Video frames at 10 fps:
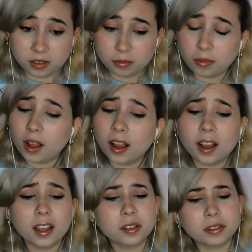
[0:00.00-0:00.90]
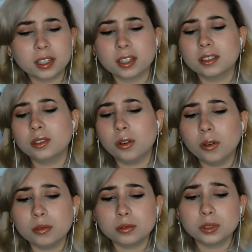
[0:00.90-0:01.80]
Why, Rick?
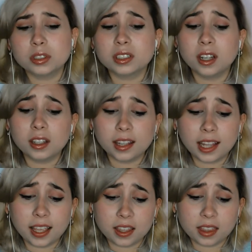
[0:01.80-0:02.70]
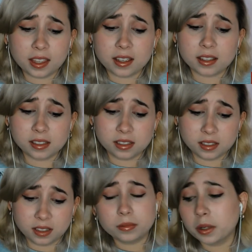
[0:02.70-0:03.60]
Don't. You're not like this.
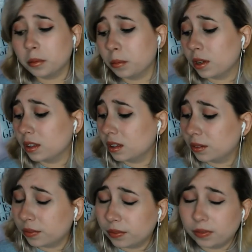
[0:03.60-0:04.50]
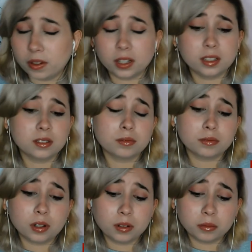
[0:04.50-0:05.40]
Rick, what the fuck is
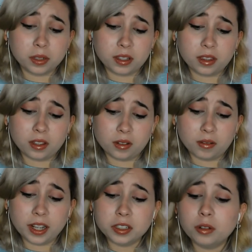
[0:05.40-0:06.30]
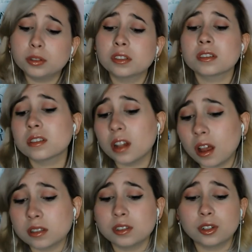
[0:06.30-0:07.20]
wrong with you? I know you just
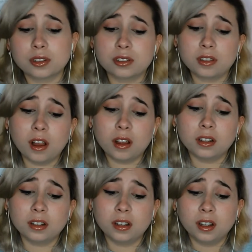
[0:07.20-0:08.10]
lost your son.